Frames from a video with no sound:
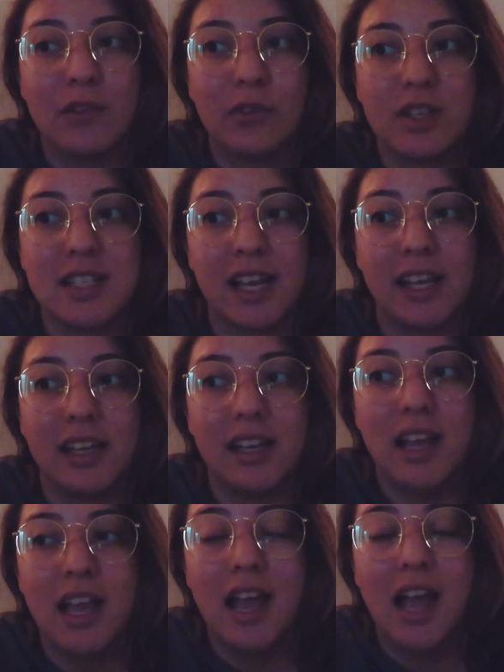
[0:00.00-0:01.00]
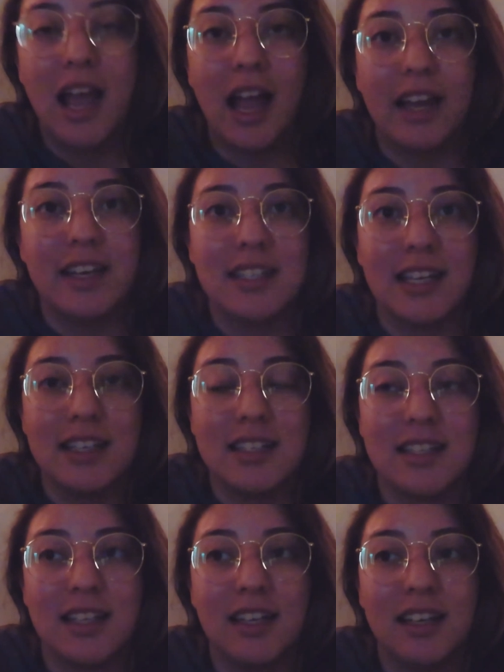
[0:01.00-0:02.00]
for a second and he says
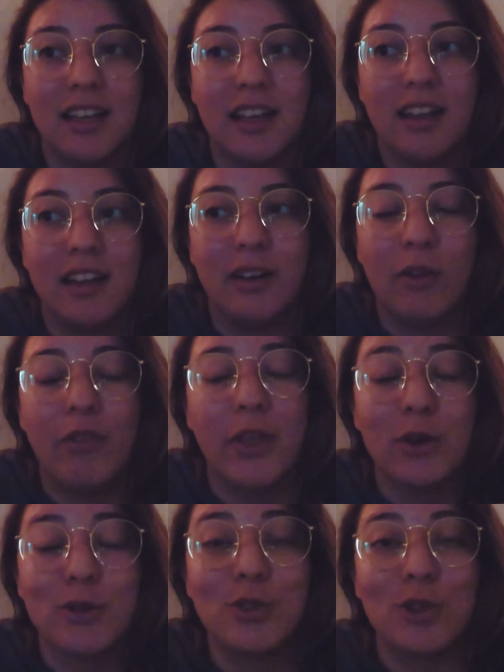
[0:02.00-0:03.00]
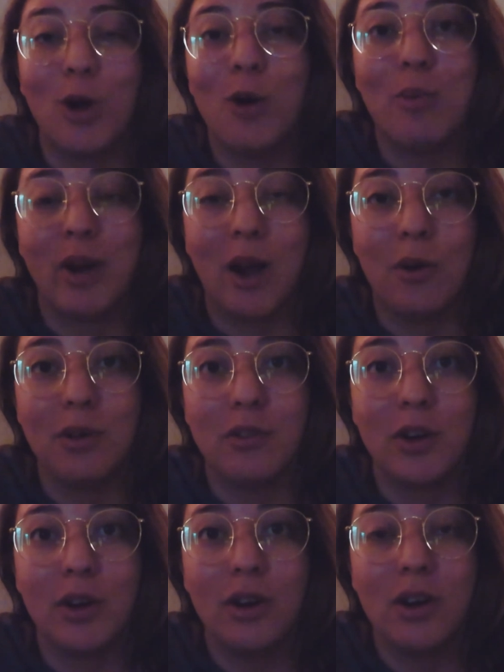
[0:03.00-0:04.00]
that you know they're so proud of
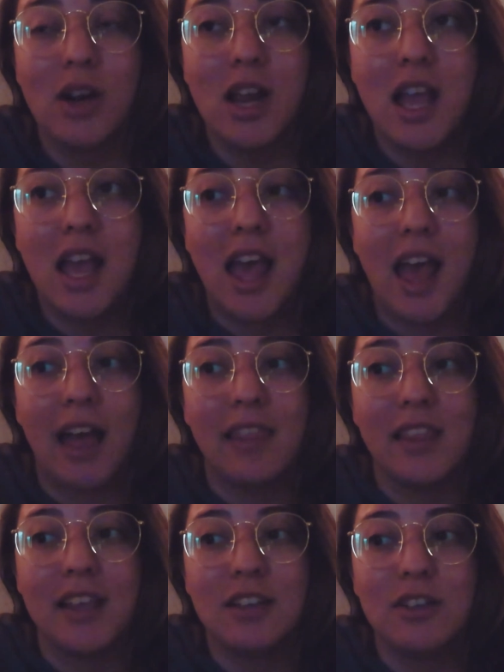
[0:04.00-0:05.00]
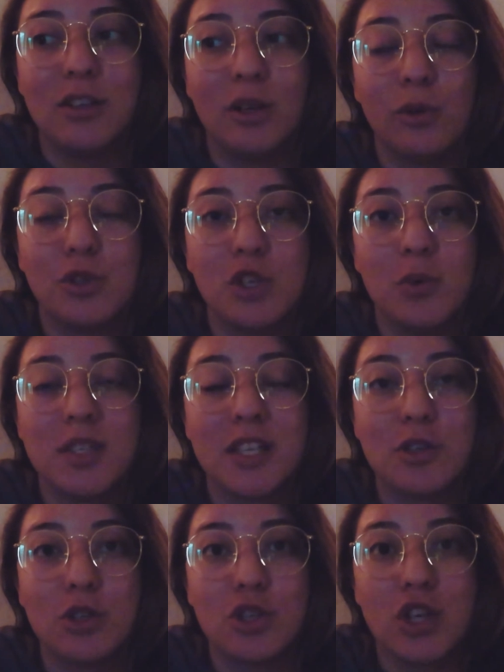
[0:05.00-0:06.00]
her and that you know she was
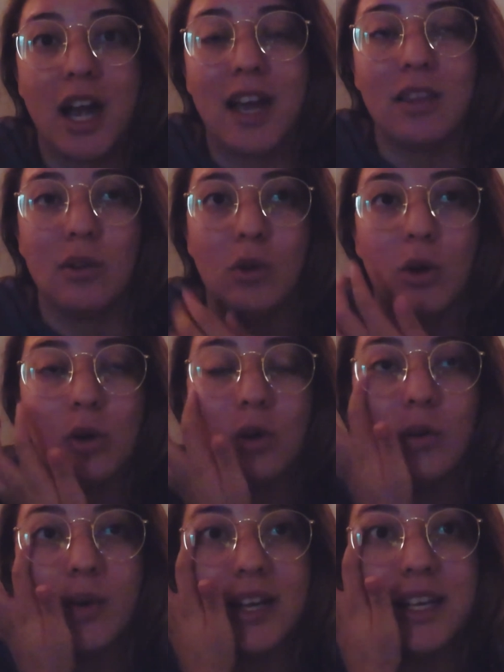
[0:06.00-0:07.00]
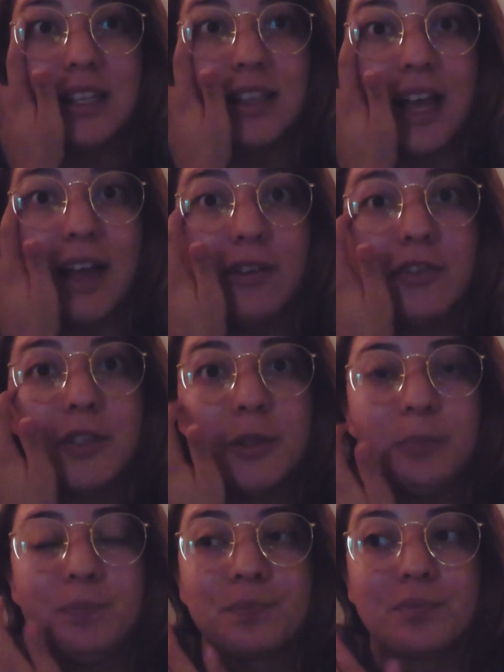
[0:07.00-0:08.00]
such a shy little girl when he left
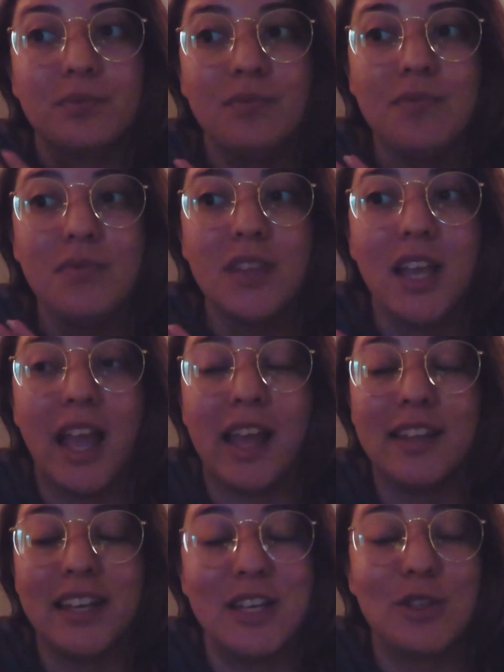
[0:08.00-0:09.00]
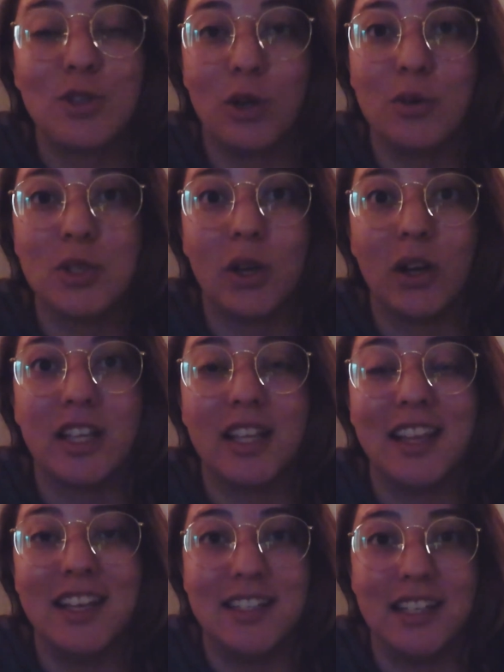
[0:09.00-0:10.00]
and that he's so sorry that
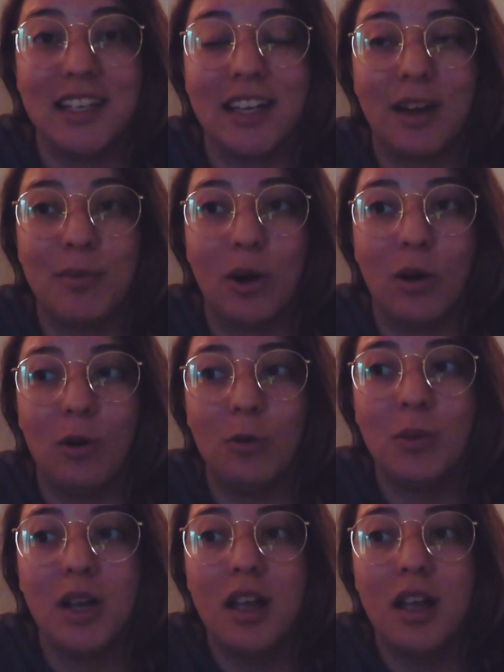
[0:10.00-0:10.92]
they didn't come home